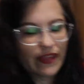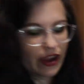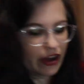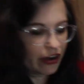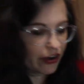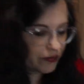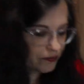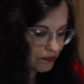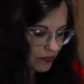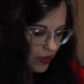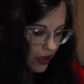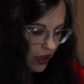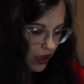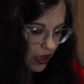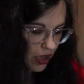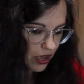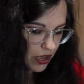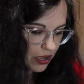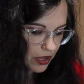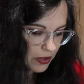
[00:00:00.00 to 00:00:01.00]
there.
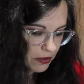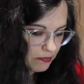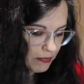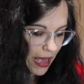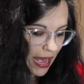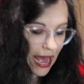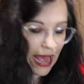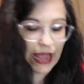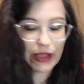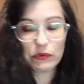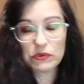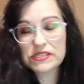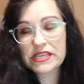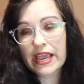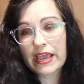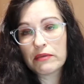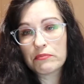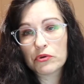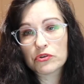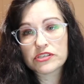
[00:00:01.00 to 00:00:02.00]
Um, I was
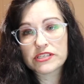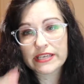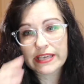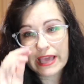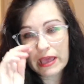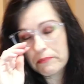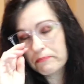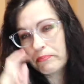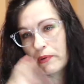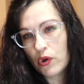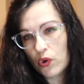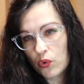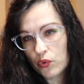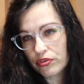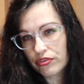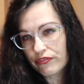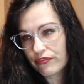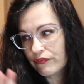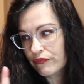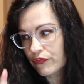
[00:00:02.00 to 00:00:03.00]
able to get
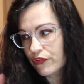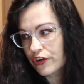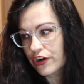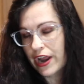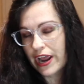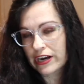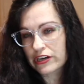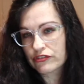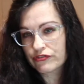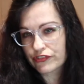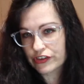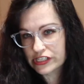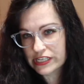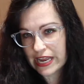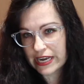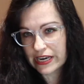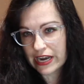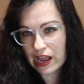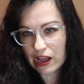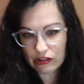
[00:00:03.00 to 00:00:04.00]
both for an for
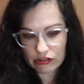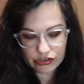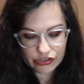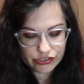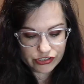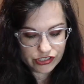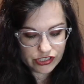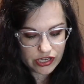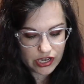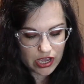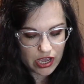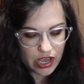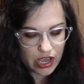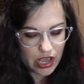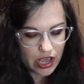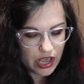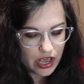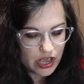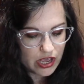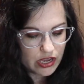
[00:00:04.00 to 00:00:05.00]

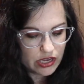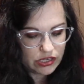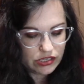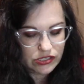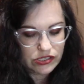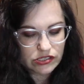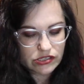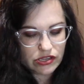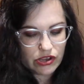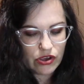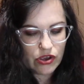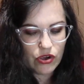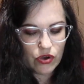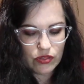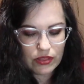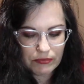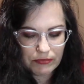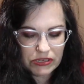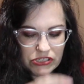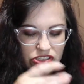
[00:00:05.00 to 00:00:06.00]
$10. So
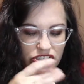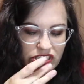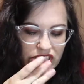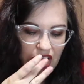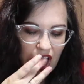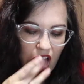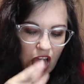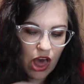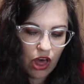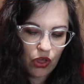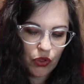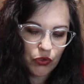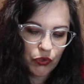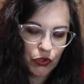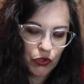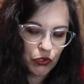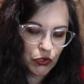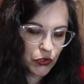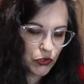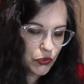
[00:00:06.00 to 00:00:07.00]
let me just tell
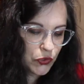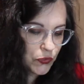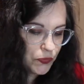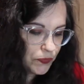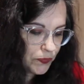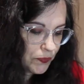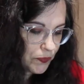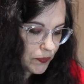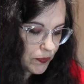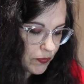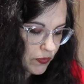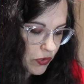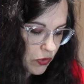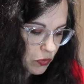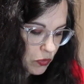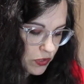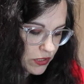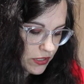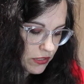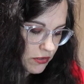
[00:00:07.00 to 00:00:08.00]
you
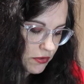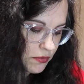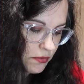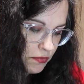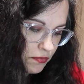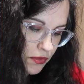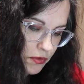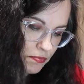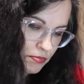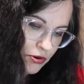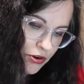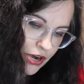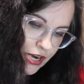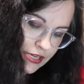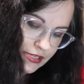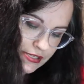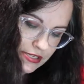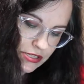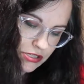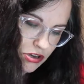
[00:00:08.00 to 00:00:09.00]
what the, the
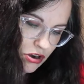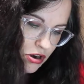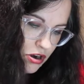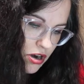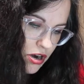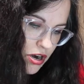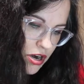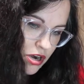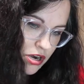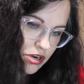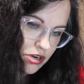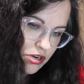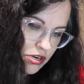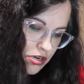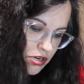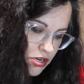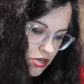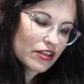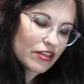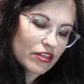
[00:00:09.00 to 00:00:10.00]
prices are.
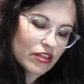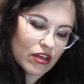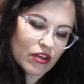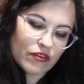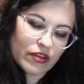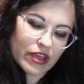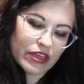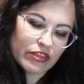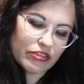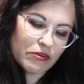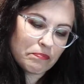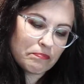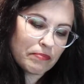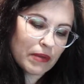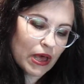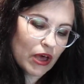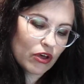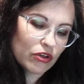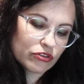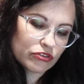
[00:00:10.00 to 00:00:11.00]
Okay, the
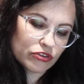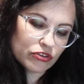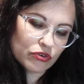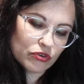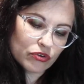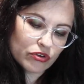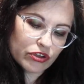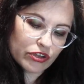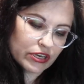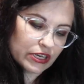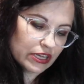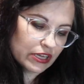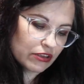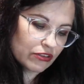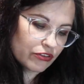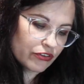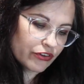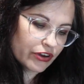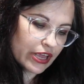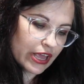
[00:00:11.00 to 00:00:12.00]
belt you could
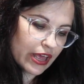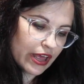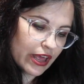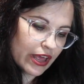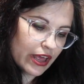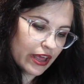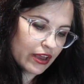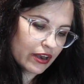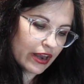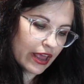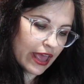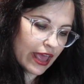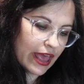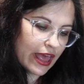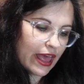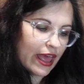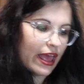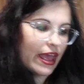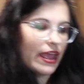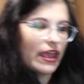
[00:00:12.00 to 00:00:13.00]
either get
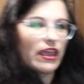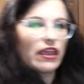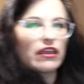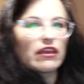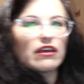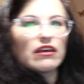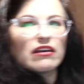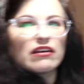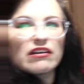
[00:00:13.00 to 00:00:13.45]
a